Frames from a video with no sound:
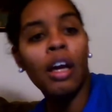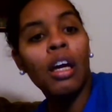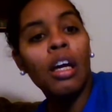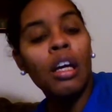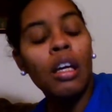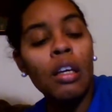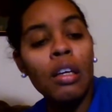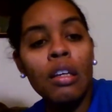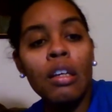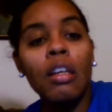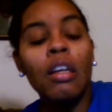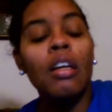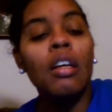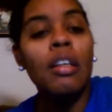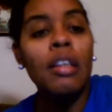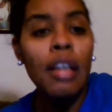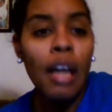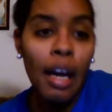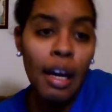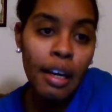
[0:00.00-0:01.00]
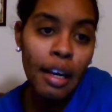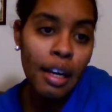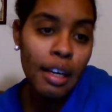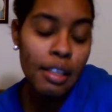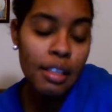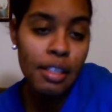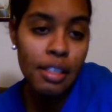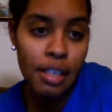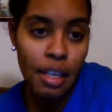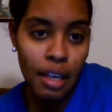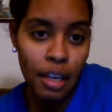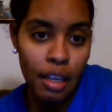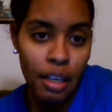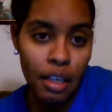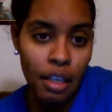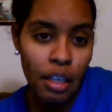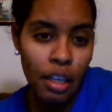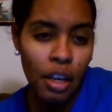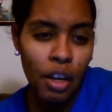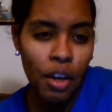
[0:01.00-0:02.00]
a 9 out of
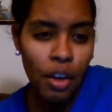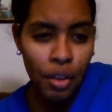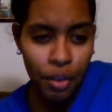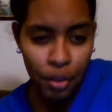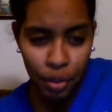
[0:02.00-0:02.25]
10.